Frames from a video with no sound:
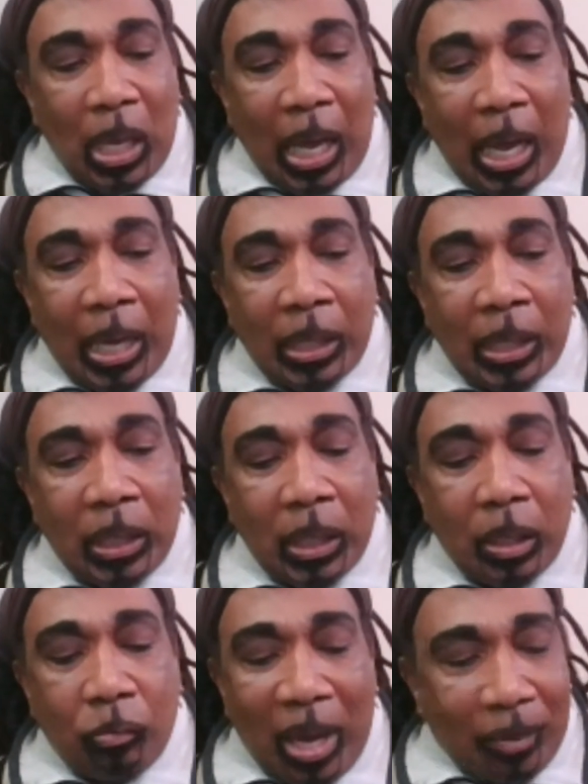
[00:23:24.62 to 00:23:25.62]

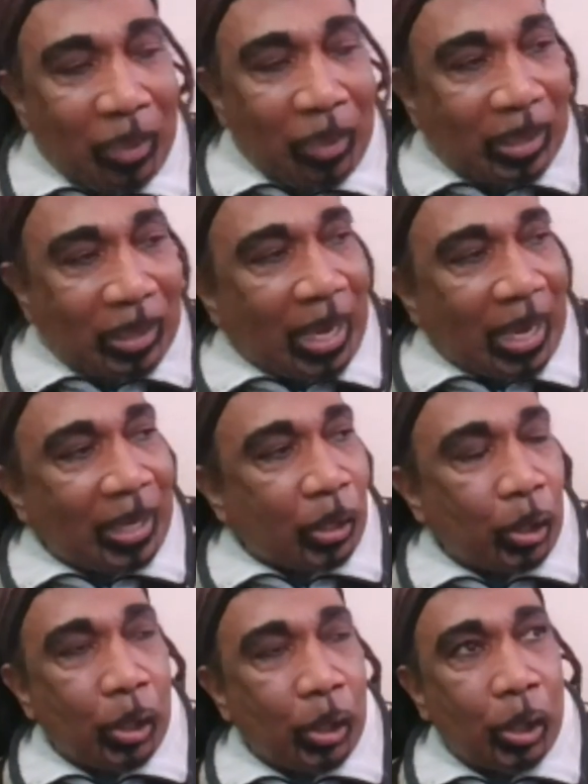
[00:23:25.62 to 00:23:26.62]
And right beside
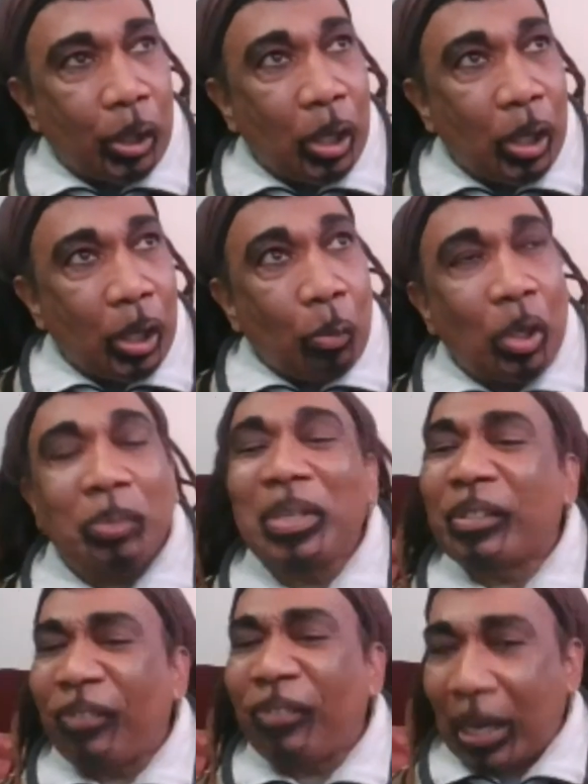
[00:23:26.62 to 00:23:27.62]
her was
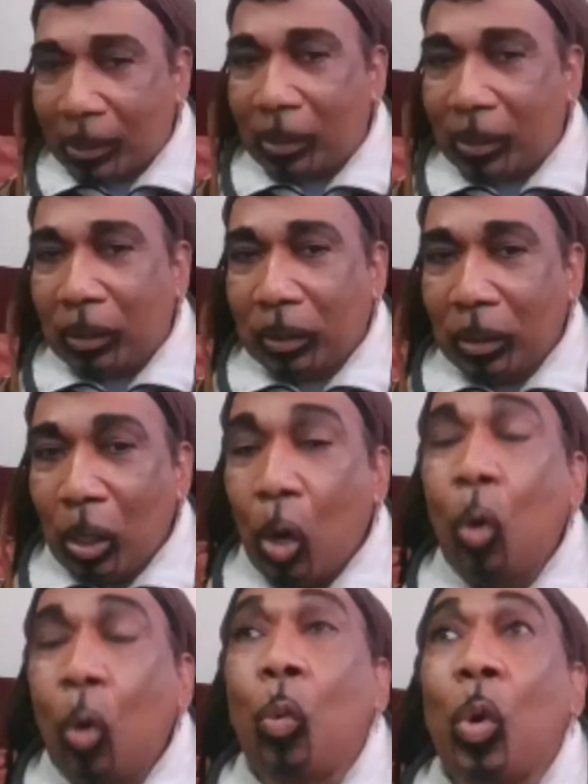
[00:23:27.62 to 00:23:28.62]
Miss Vassal,
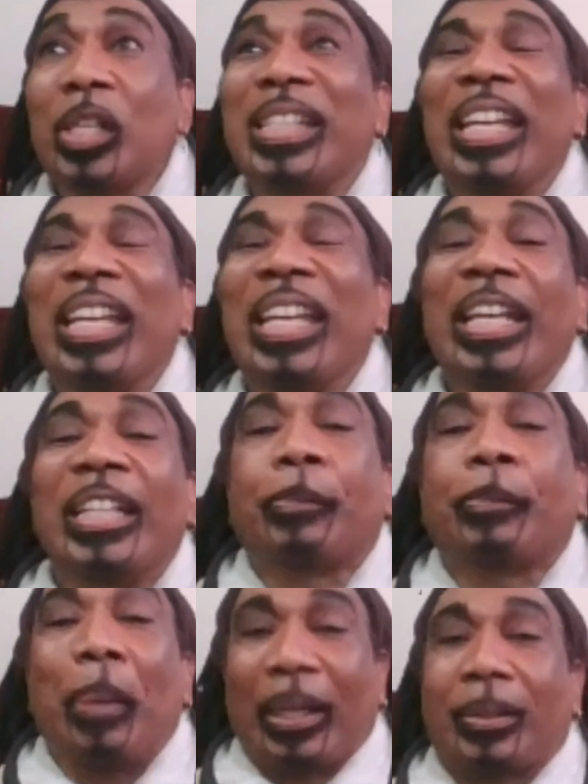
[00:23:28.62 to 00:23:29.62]
who was the
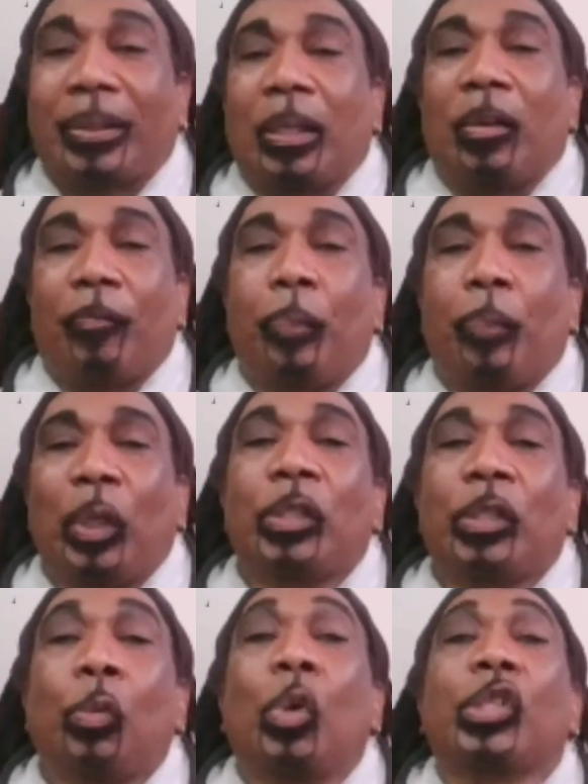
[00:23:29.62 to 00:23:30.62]
inspector of
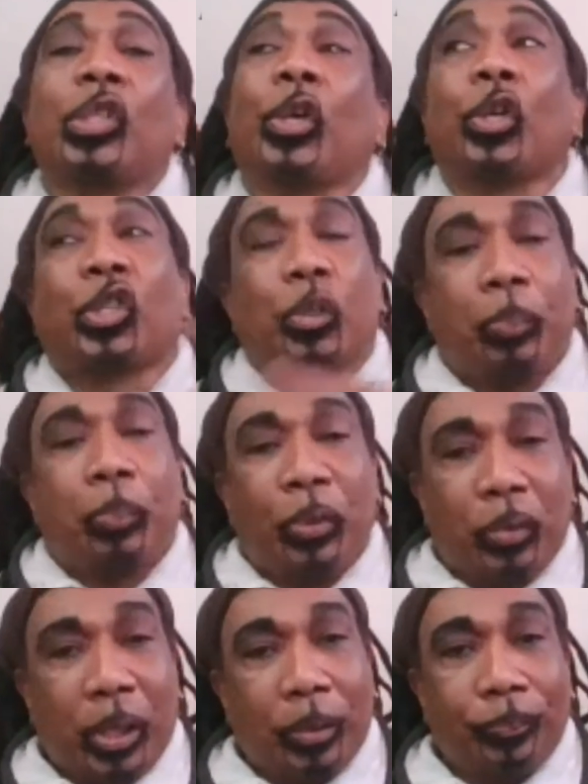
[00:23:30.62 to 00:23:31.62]
police, who was her
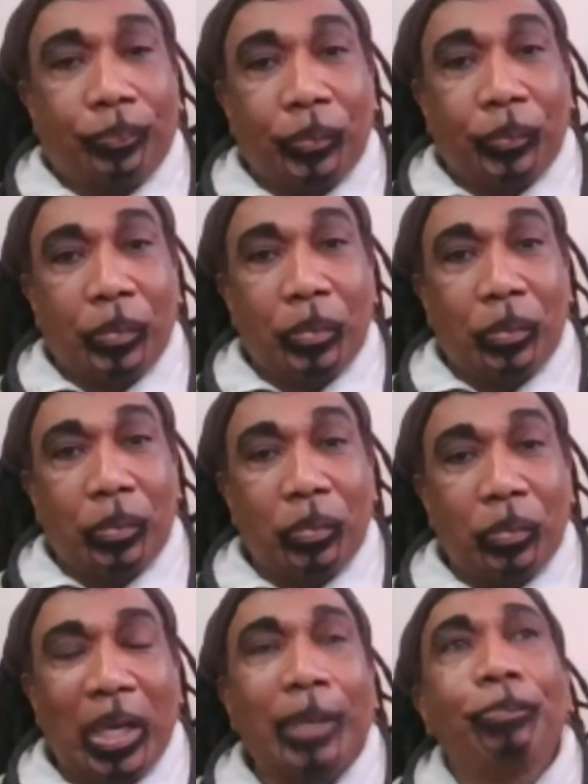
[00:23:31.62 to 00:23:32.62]
superior,
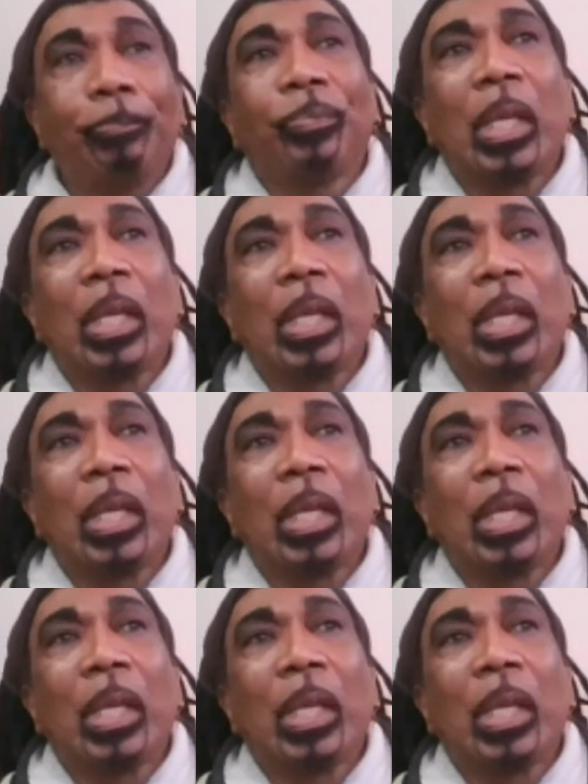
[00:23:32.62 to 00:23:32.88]
right?